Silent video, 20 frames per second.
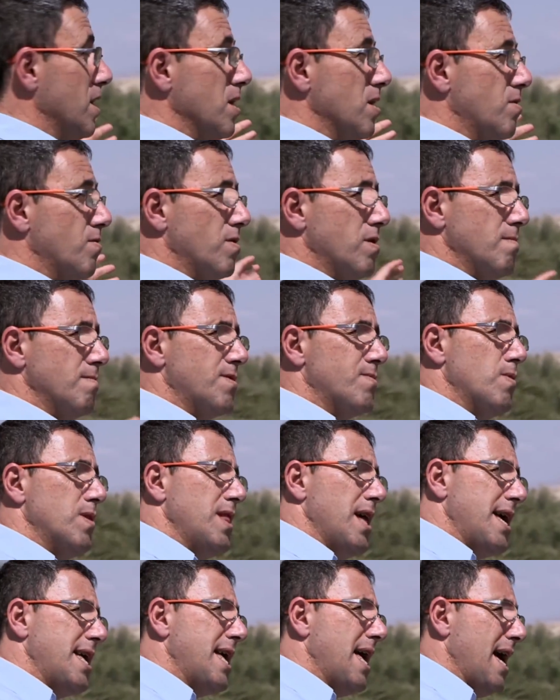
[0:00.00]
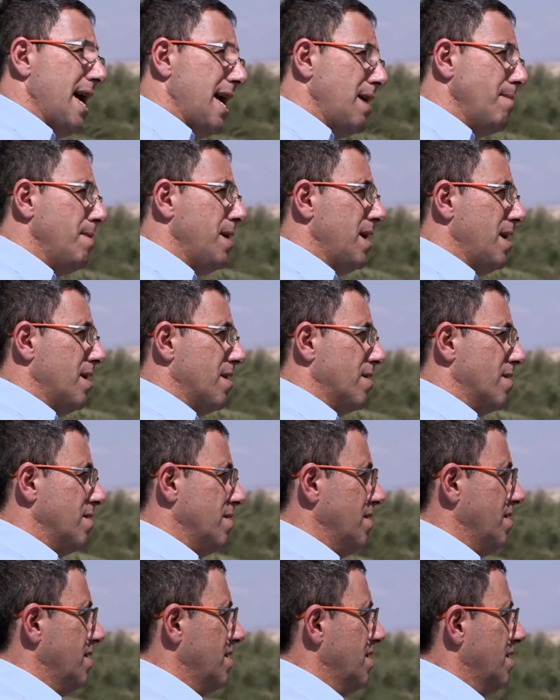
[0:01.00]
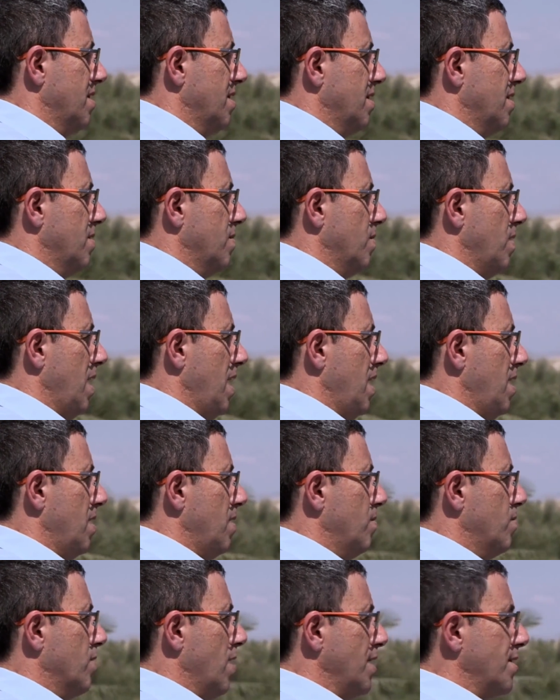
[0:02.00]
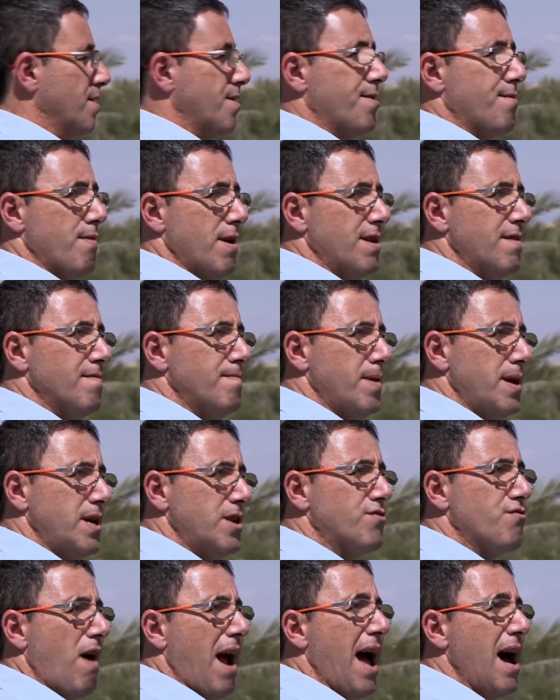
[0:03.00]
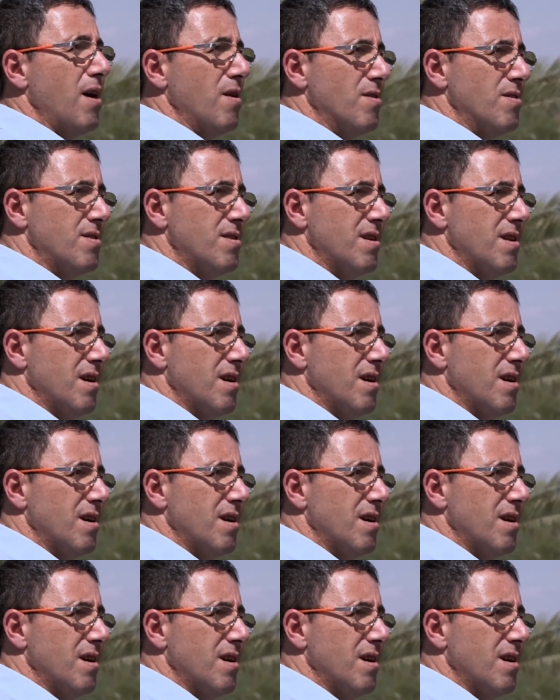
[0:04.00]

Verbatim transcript: Pilgrims, when they came here, uh, were under threat of being drowned